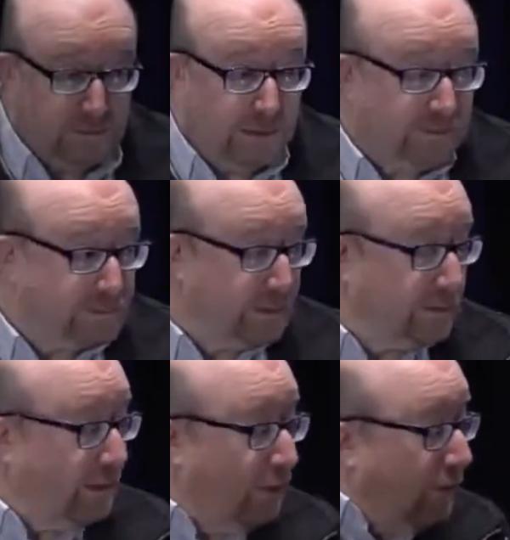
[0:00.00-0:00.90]
Well, that was
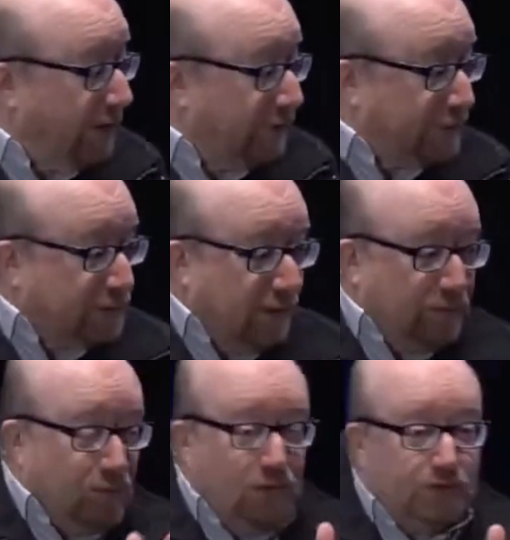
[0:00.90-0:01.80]
a wonderful time
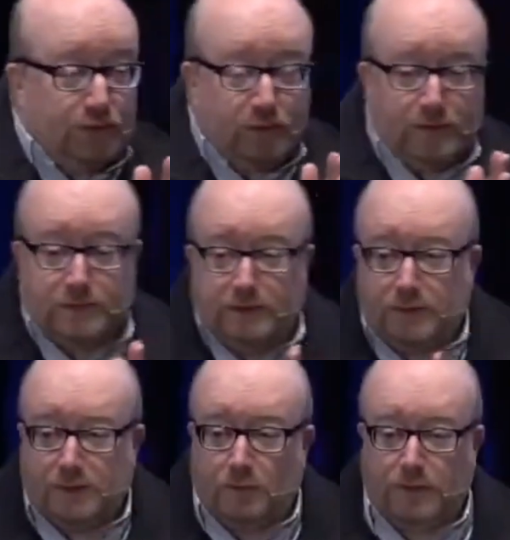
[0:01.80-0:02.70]
of worship, wasn't it?
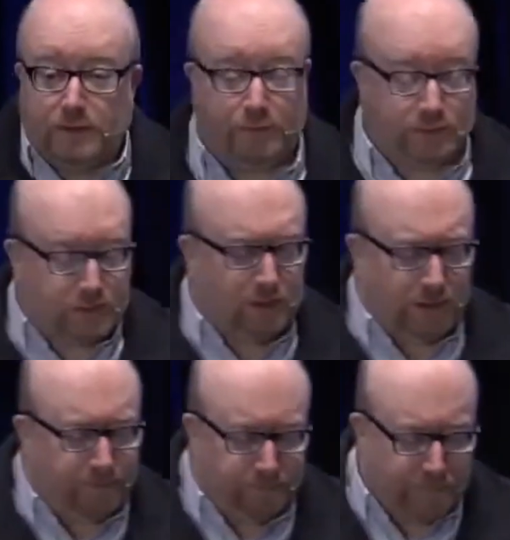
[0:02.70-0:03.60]
What a wonderful
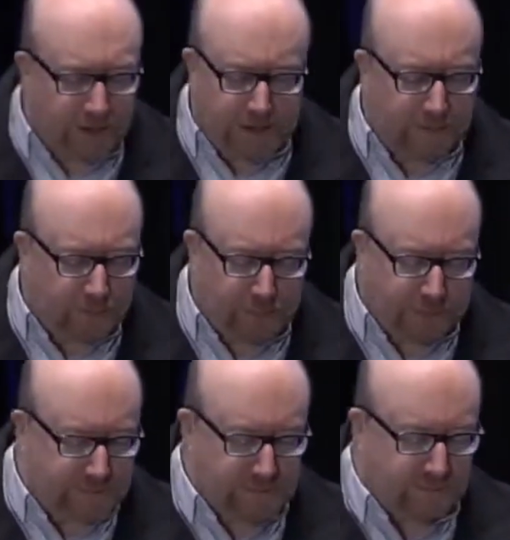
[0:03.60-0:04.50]
time in the
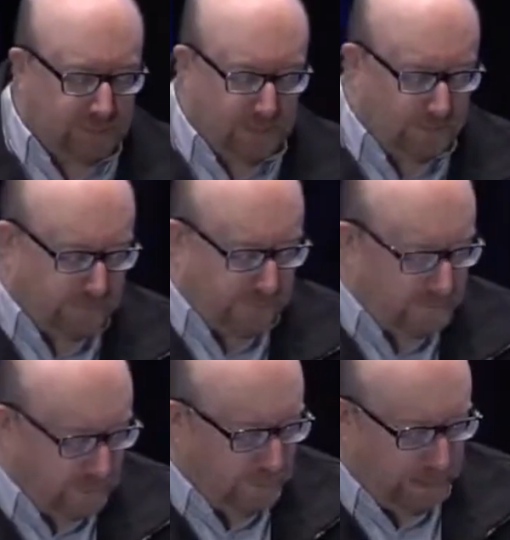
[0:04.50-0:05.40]
presence of the Lord. Very,
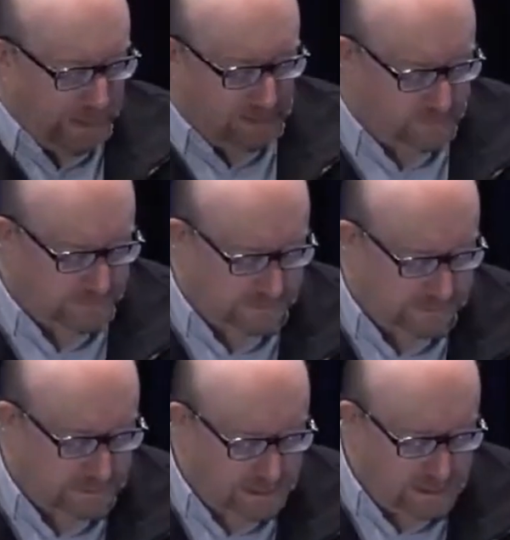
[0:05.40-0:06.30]
very powerful.
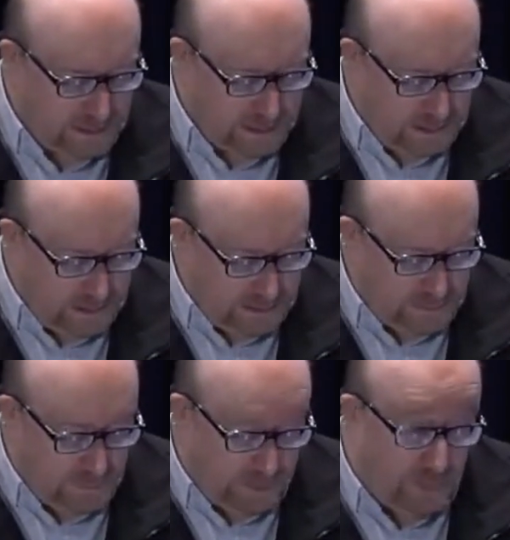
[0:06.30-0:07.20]
And just
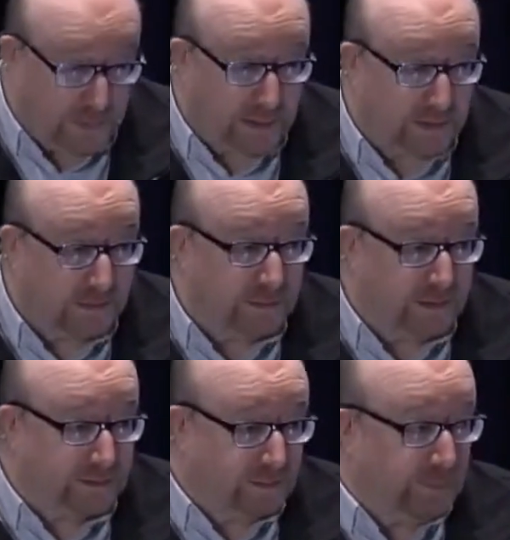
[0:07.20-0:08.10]
really want
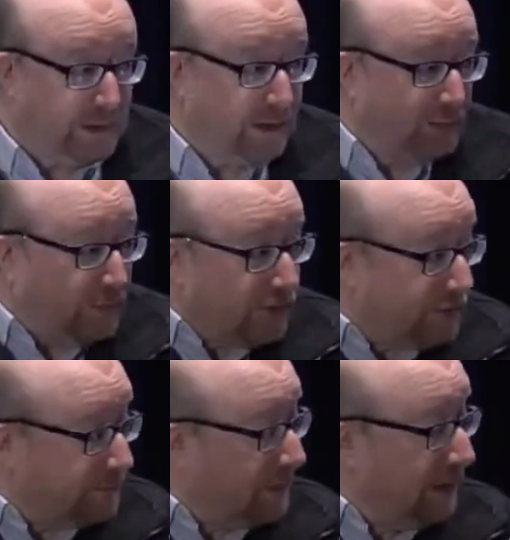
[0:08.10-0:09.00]
to commend our
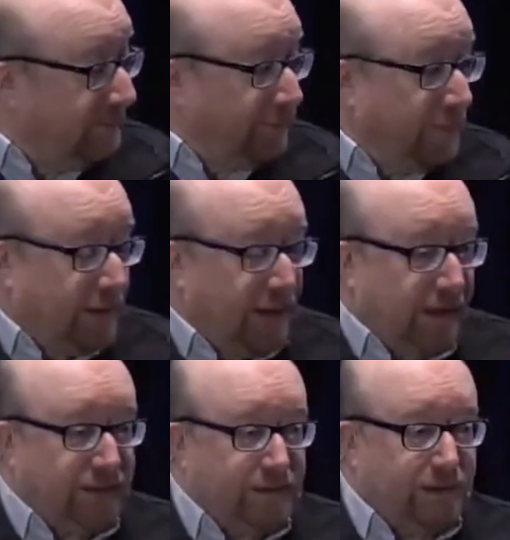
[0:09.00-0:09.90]
worship team
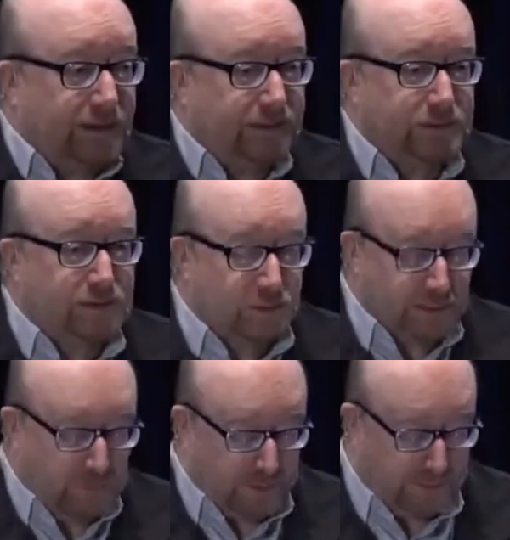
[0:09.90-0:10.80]
and just really
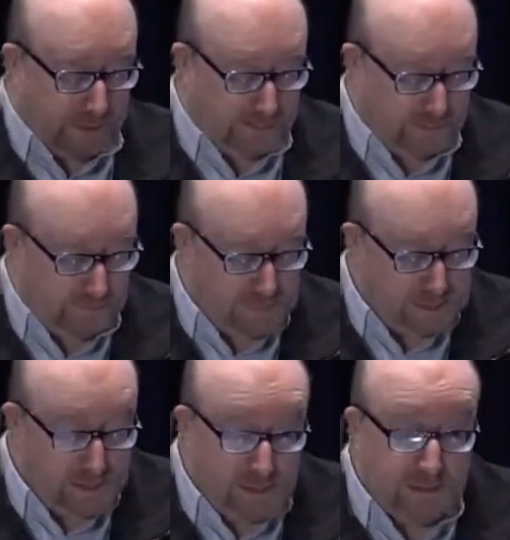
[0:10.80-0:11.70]
want to thank them,
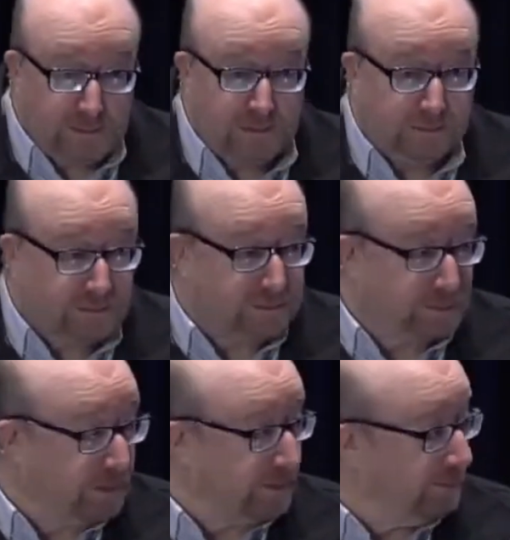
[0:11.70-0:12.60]
not just
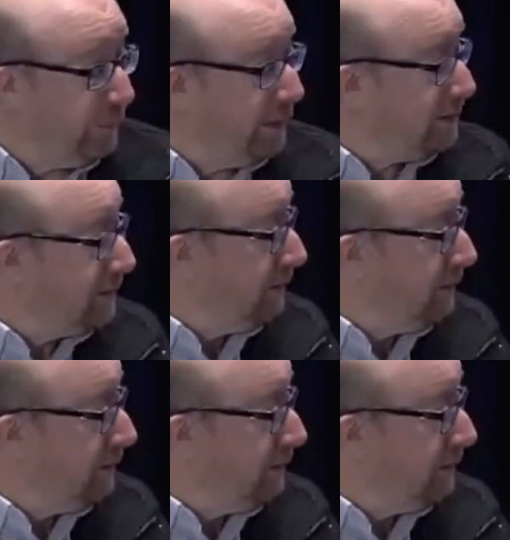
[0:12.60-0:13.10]
for Pastor